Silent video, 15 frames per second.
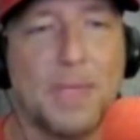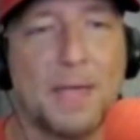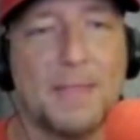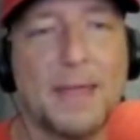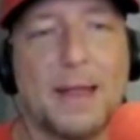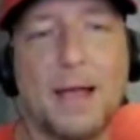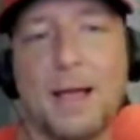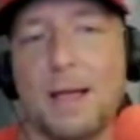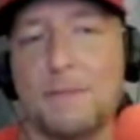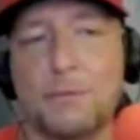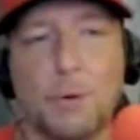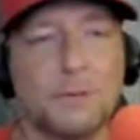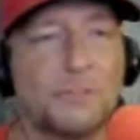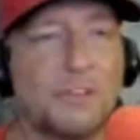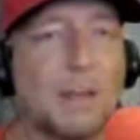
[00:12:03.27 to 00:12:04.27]
And then,
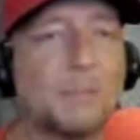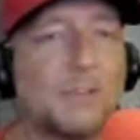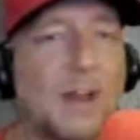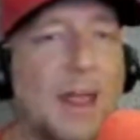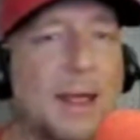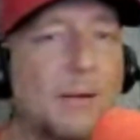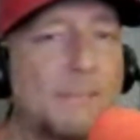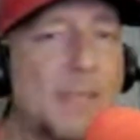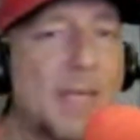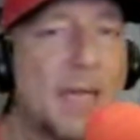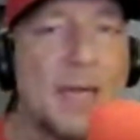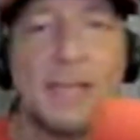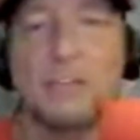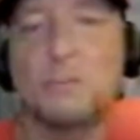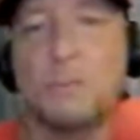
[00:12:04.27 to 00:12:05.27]
of course, James Naile,
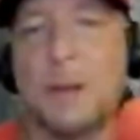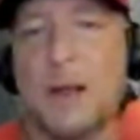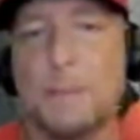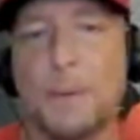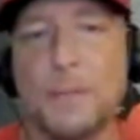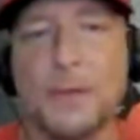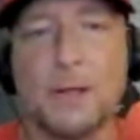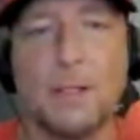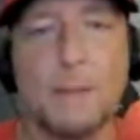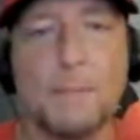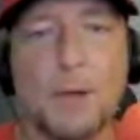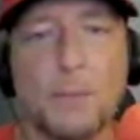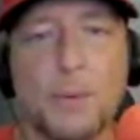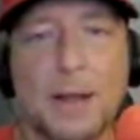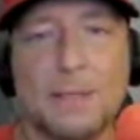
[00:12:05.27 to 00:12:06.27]
he's been up on the
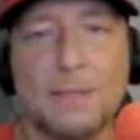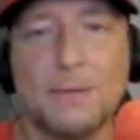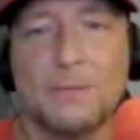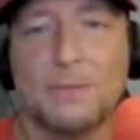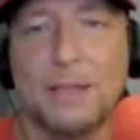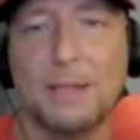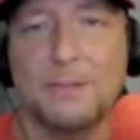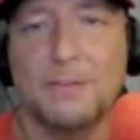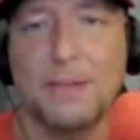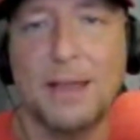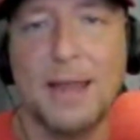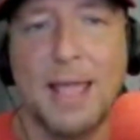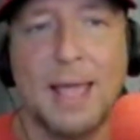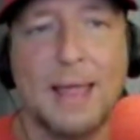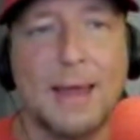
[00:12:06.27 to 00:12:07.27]
club already this
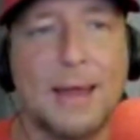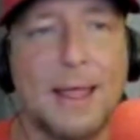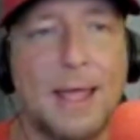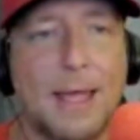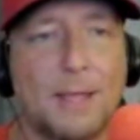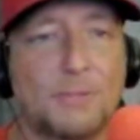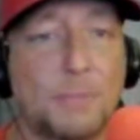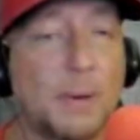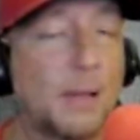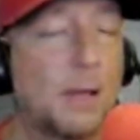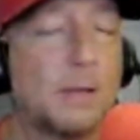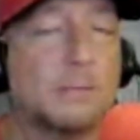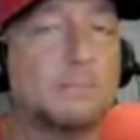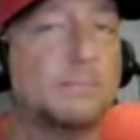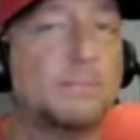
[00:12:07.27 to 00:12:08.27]
season and has been
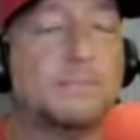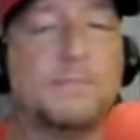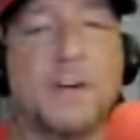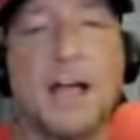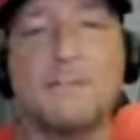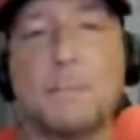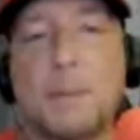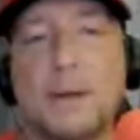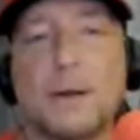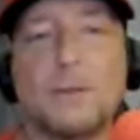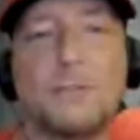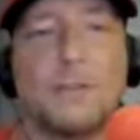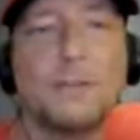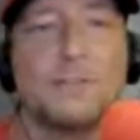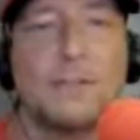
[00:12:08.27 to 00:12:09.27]
good. Five
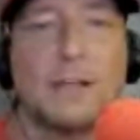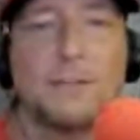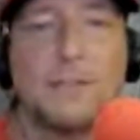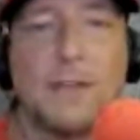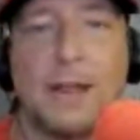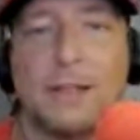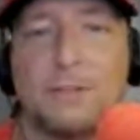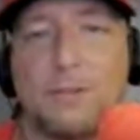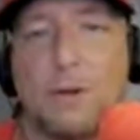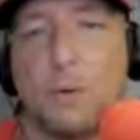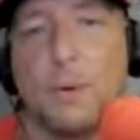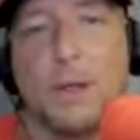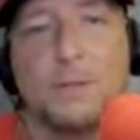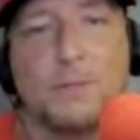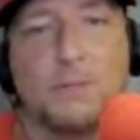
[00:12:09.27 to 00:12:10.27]
appearances, six innings, no
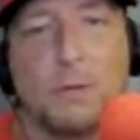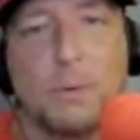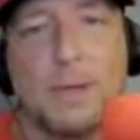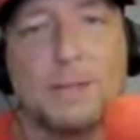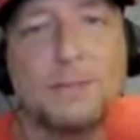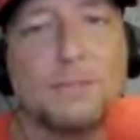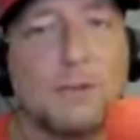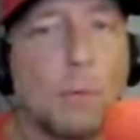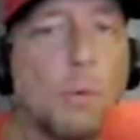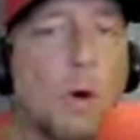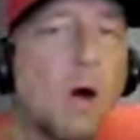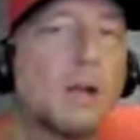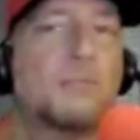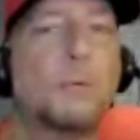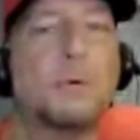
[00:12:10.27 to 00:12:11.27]
runs, two hits, no
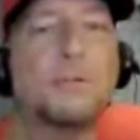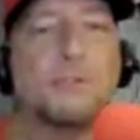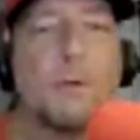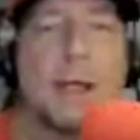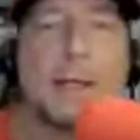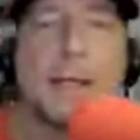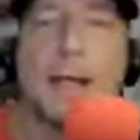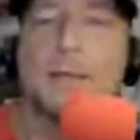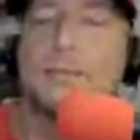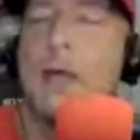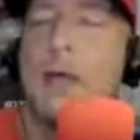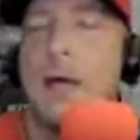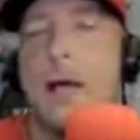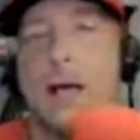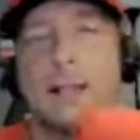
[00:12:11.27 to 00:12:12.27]
walks, four strikeouts.